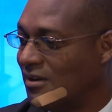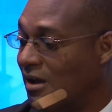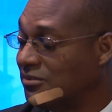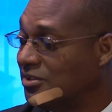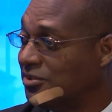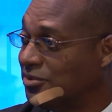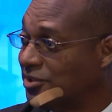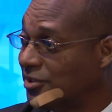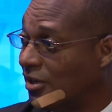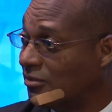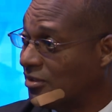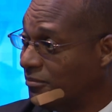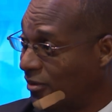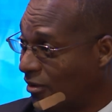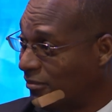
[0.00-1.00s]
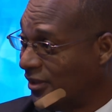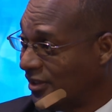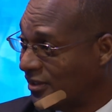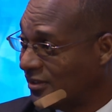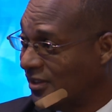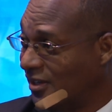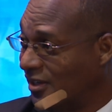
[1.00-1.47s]
constitutional
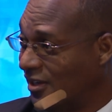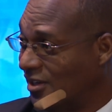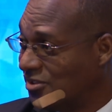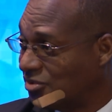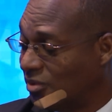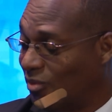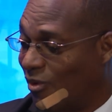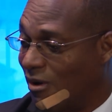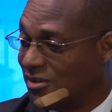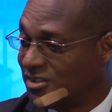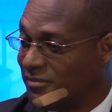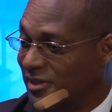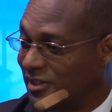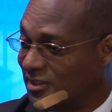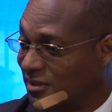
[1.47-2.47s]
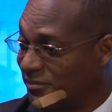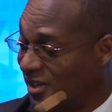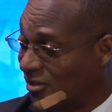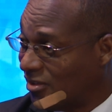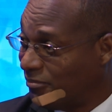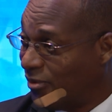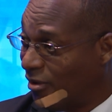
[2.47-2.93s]
republic. So we want to make it to be
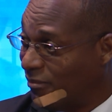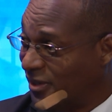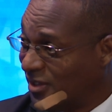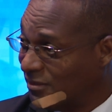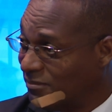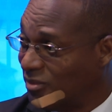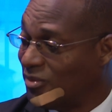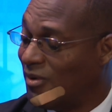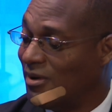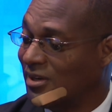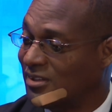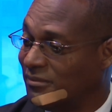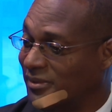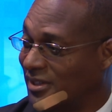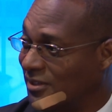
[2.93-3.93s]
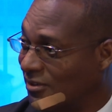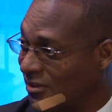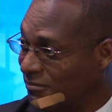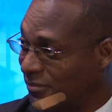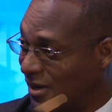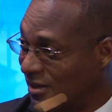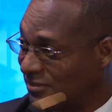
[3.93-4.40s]
a republic, but we want it to be a
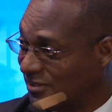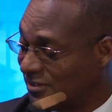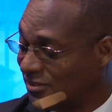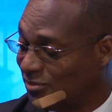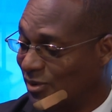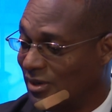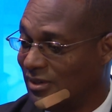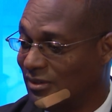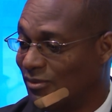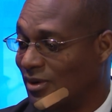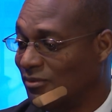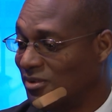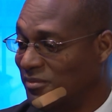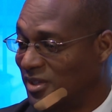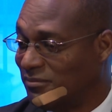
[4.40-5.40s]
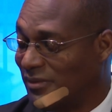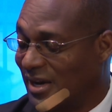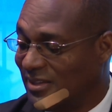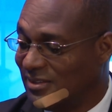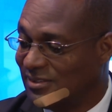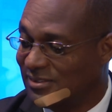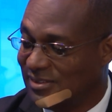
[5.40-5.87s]
non-partisan one. And what we mean
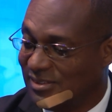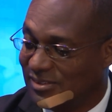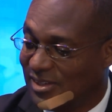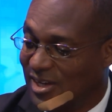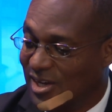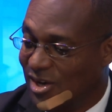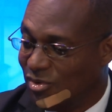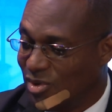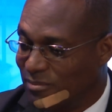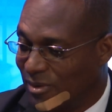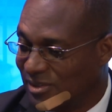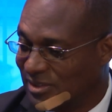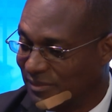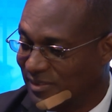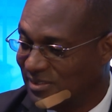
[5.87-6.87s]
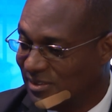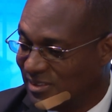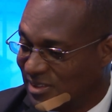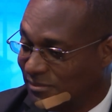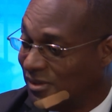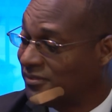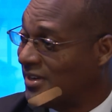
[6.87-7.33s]
by this is we must have a
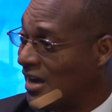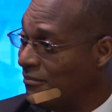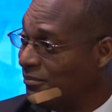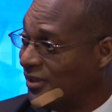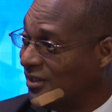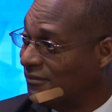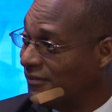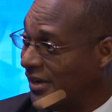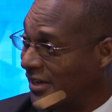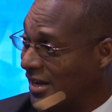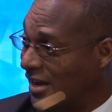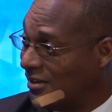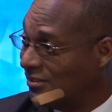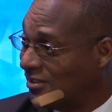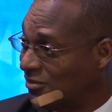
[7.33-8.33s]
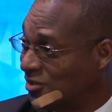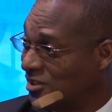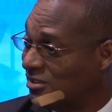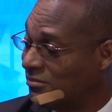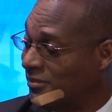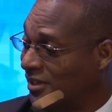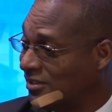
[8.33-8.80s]
system of campaign financing which
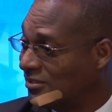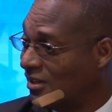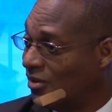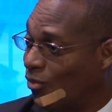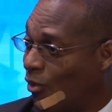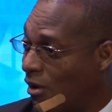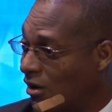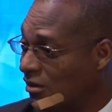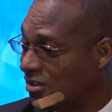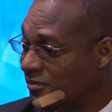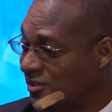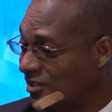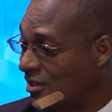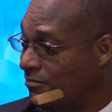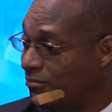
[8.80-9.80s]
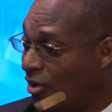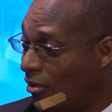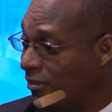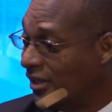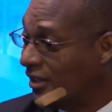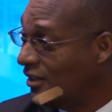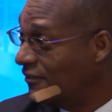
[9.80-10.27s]
is based on 100%
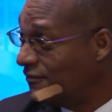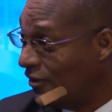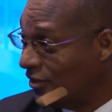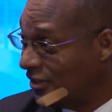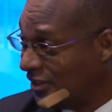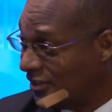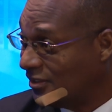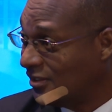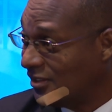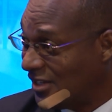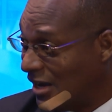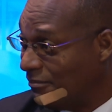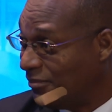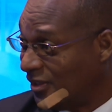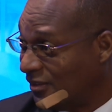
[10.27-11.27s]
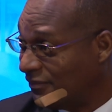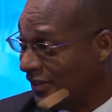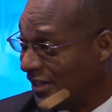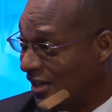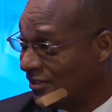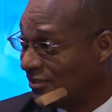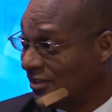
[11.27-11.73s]
publicly funded campaign
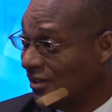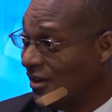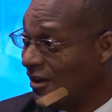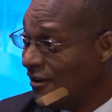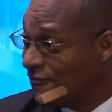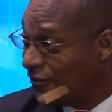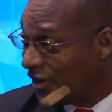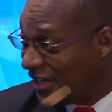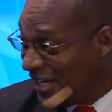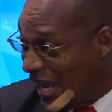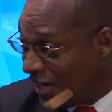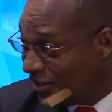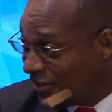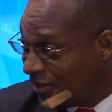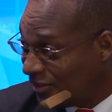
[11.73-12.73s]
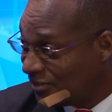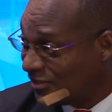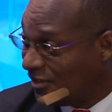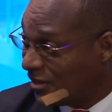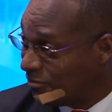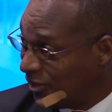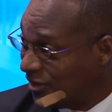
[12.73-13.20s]
financing for candidates,
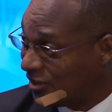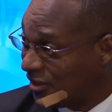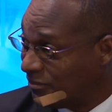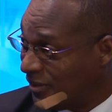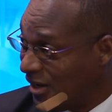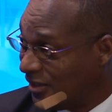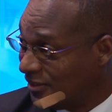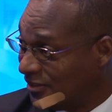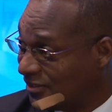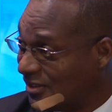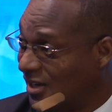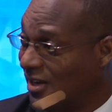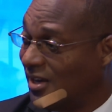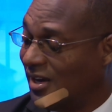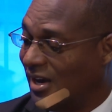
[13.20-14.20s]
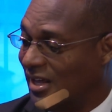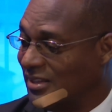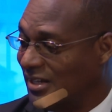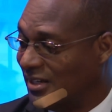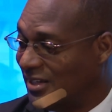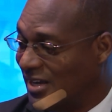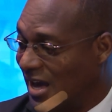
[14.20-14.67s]
not political parties. And
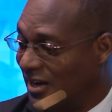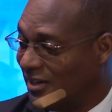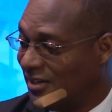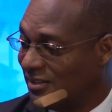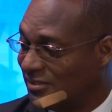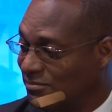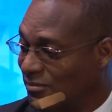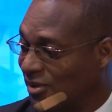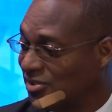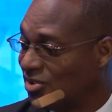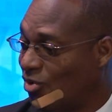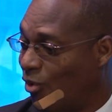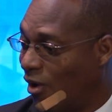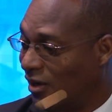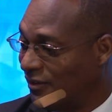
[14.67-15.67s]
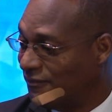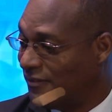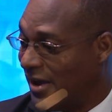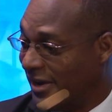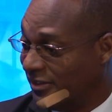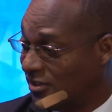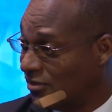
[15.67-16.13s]
that candidates must
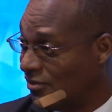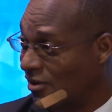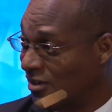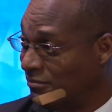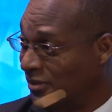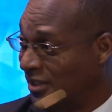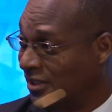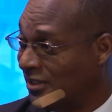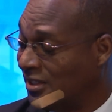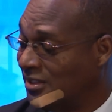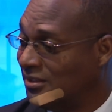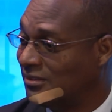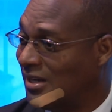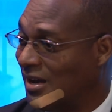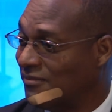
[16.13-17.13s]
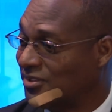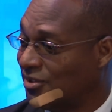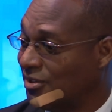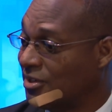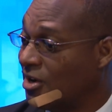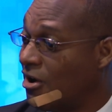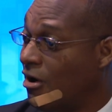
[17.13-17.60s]
qualify to run, meaning they need to have
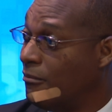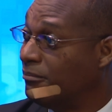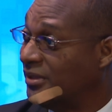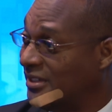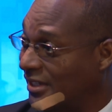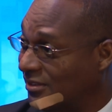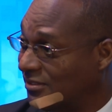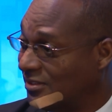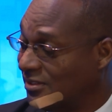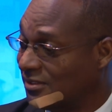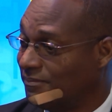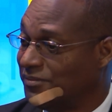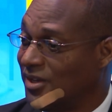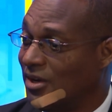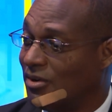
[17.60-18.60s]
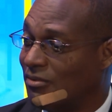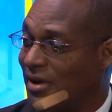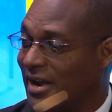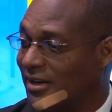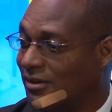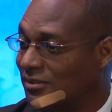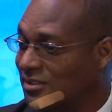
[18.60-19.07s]
certain competencies.
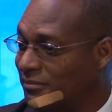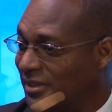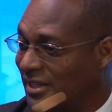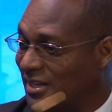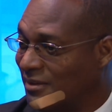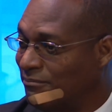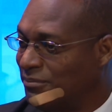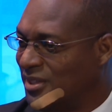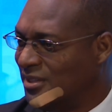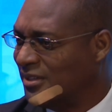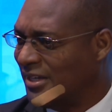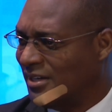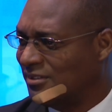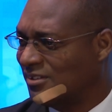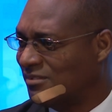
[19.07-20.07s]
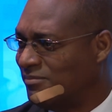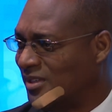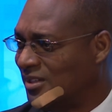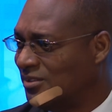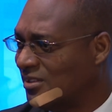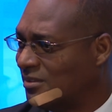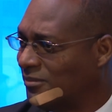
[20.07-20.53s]
Right now, to be an MP, you can just
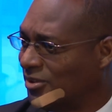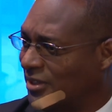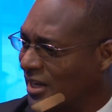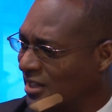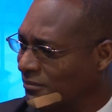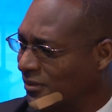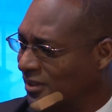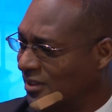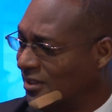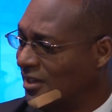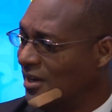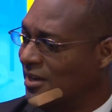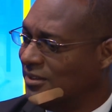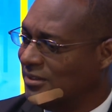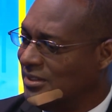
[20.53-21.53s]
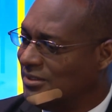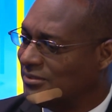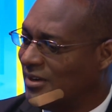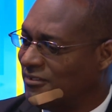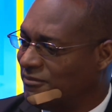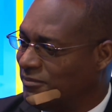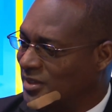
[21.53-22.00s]
be just about anybody. You need to
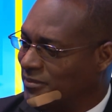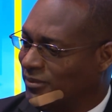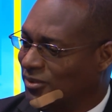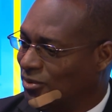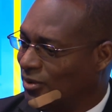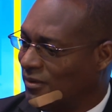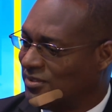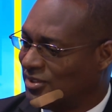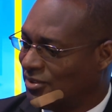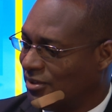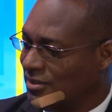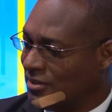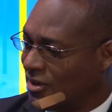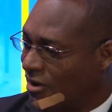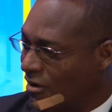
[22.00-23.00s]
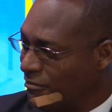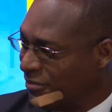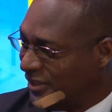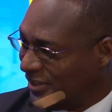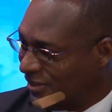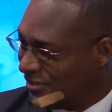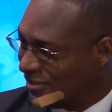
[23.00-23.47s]
have people who have certain
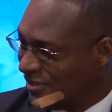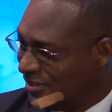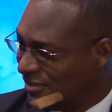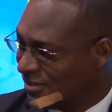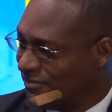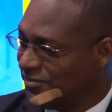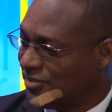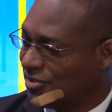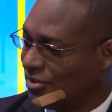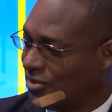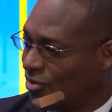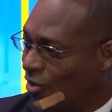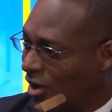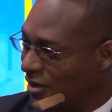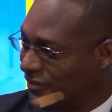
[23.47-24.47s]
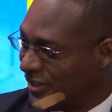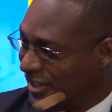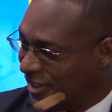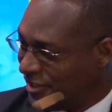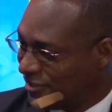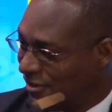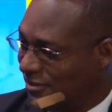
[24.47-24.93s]
competencies, certain
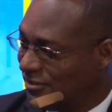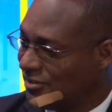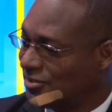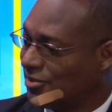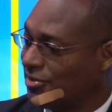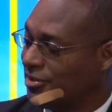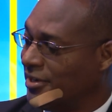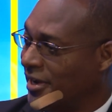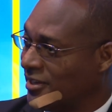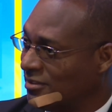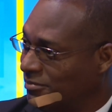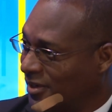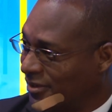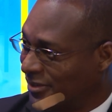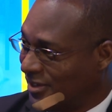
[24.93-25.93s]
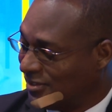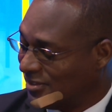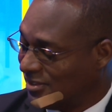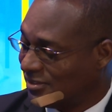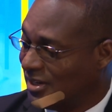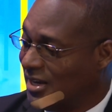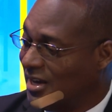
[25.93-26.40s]
qualifications, certain
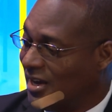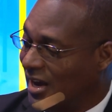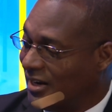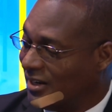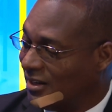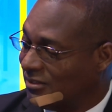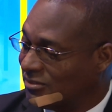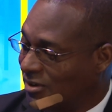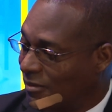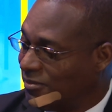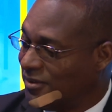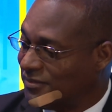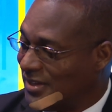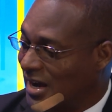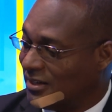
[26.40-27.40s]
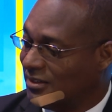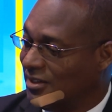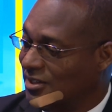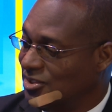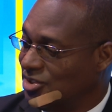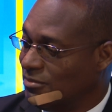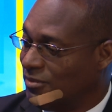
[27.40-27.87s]
experiences, and then on top of that,
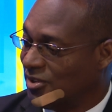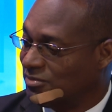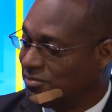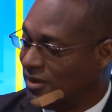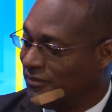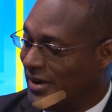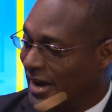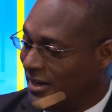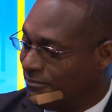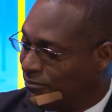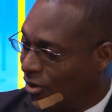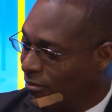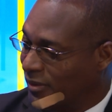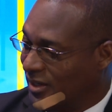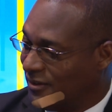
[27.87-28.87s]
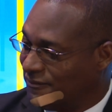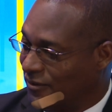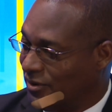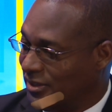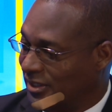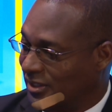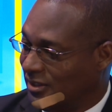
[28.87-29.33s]
you must provide public
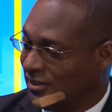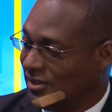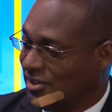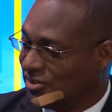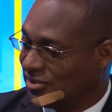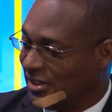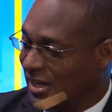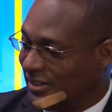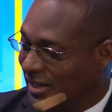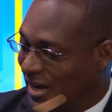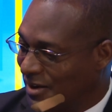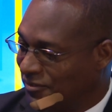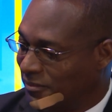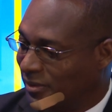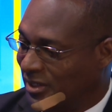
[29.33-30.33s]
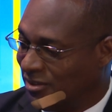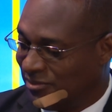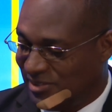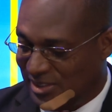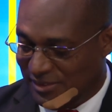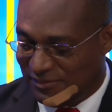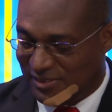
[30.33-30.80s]
funding so that everybody
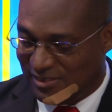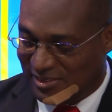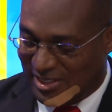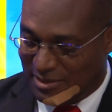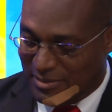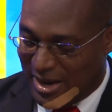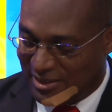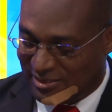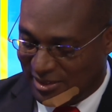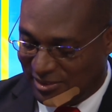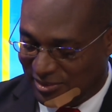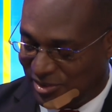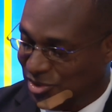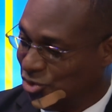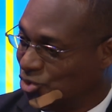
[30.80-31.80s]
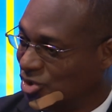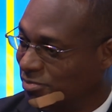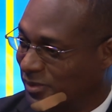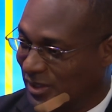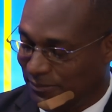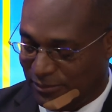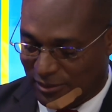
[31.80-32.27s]
receives the same access to
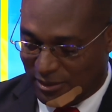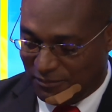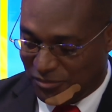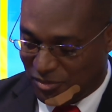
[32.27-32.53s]
newspaper,